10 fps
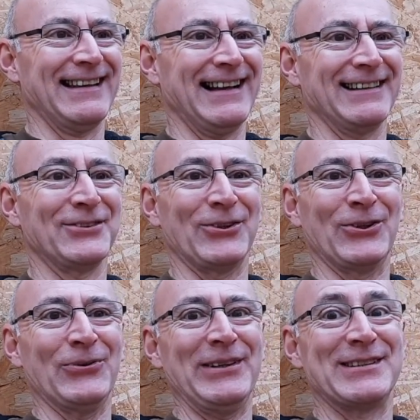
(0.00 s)
I'll not
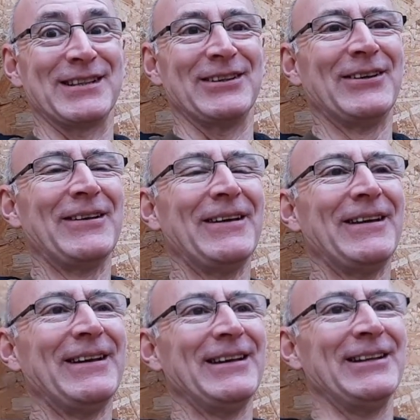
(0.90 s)
go into
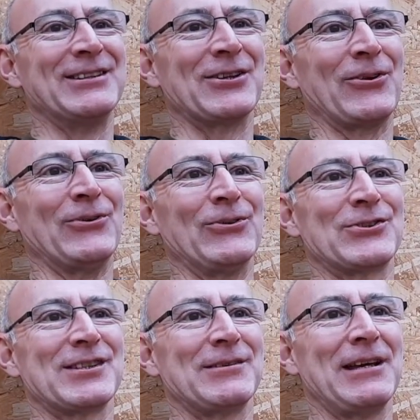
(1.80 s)

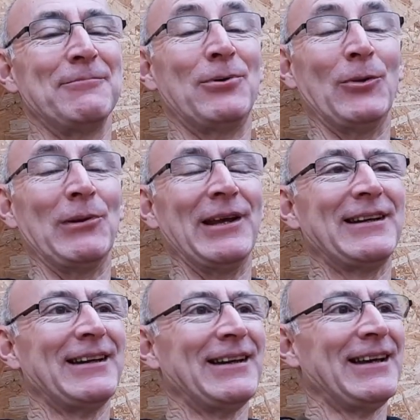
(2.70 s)
those in
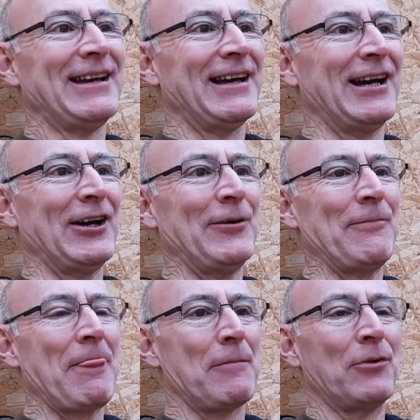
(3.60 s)
public,
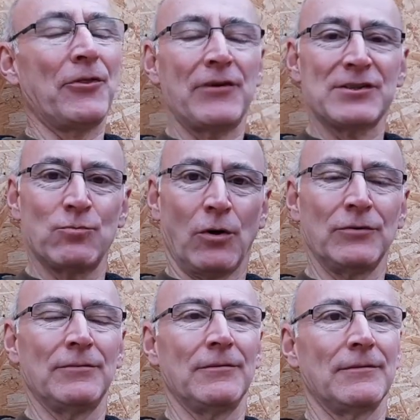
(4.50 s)
but there is
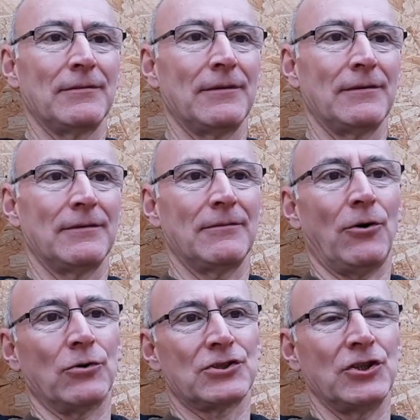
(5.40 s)
one
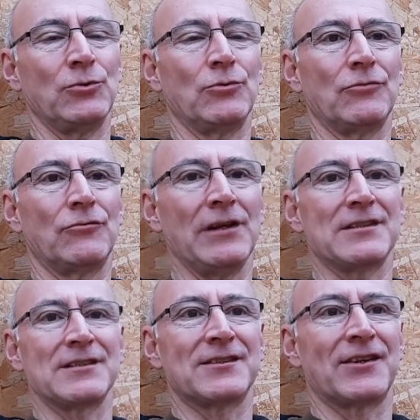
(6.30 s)
or two
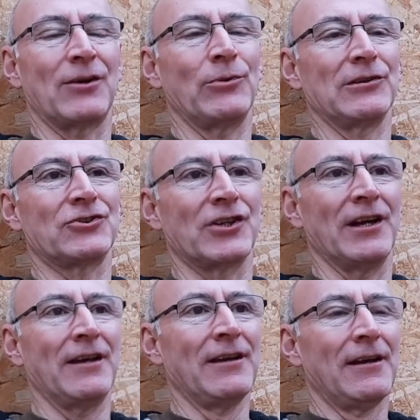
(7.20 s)
reasons that I will
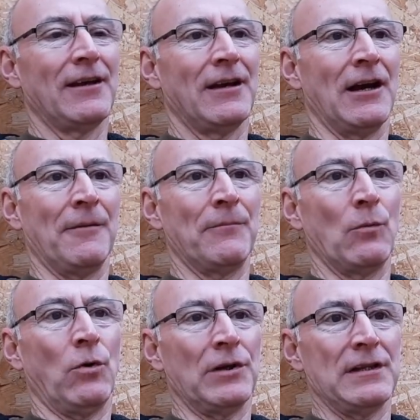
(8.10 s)
share.
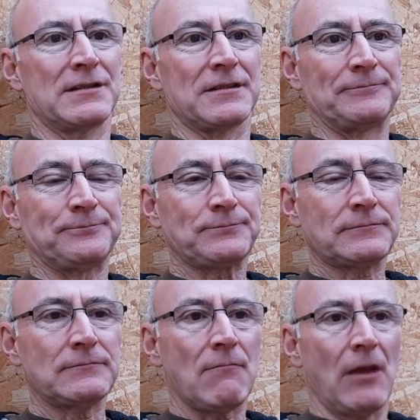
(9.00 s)
One is
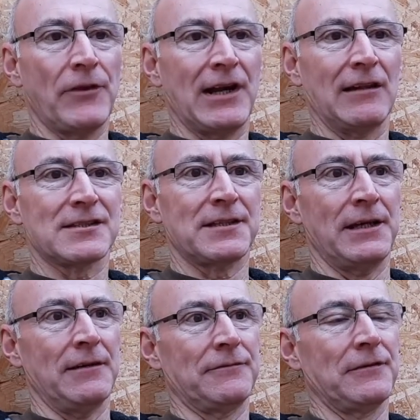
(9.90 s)
that I'll
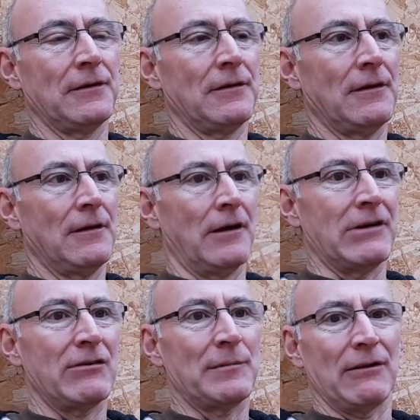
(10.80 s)
save
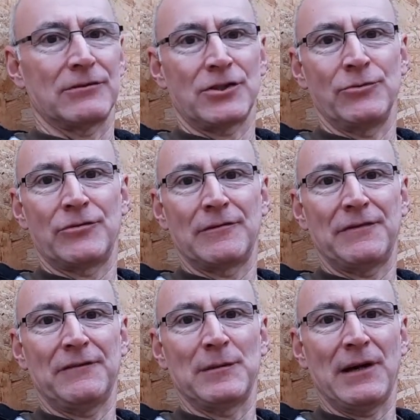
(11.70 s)
around about
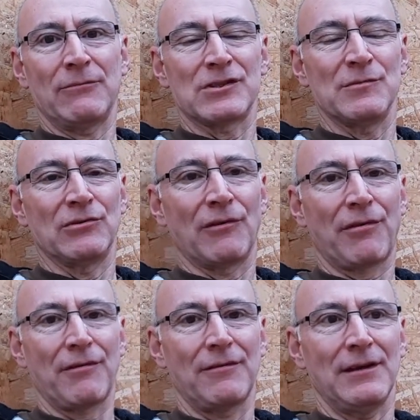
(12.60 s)
£250 a
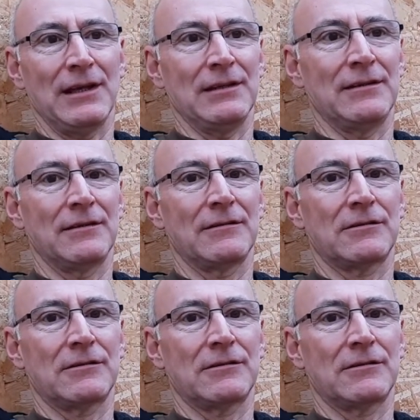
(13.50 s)
month in